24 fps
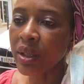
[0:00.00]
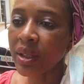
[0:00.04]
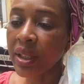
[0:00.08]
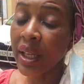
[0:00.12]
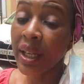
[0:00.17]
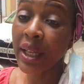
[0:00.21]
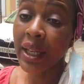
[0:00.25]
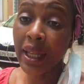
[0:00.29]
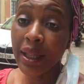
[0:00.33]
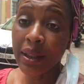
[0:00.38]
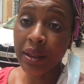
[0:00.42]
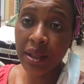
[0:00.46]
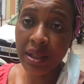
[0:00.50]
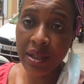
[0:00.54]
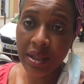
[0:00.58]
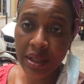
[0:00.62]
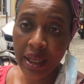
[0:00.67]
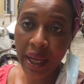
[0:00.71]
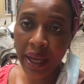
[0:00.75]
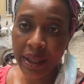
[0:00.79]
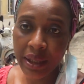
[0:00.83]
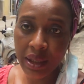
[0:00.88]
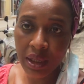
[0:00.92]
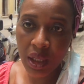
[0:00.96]
they can
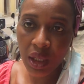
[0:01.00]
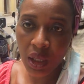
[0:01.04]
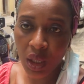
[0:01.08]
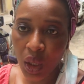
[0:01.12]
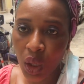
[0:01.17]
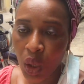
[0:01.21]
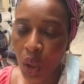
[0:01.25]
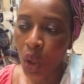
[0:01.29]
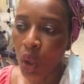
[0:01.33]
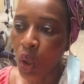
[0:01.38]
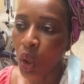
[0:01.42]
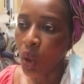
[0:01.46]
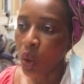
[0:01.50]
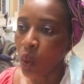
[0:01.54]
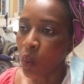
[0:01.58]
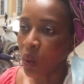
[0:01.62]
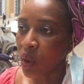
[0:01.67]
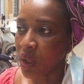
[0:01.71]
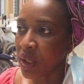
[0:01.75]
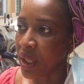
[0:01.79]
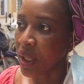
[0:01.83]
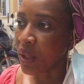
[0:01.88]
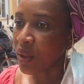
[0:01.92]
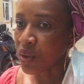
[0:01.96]
decide
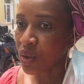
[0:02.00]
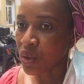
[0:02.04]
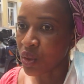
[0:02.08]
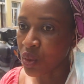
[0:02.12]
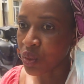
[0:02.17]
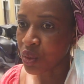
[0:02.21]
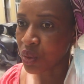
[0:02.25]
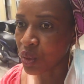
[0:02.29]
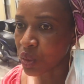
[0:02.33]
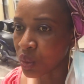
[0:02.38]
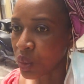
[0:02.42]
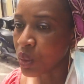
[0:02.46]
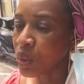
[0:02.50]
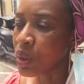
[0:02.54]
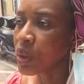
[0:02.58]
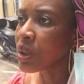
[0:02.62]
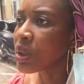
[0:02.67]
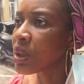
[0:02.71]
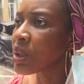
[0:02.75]
what else to do.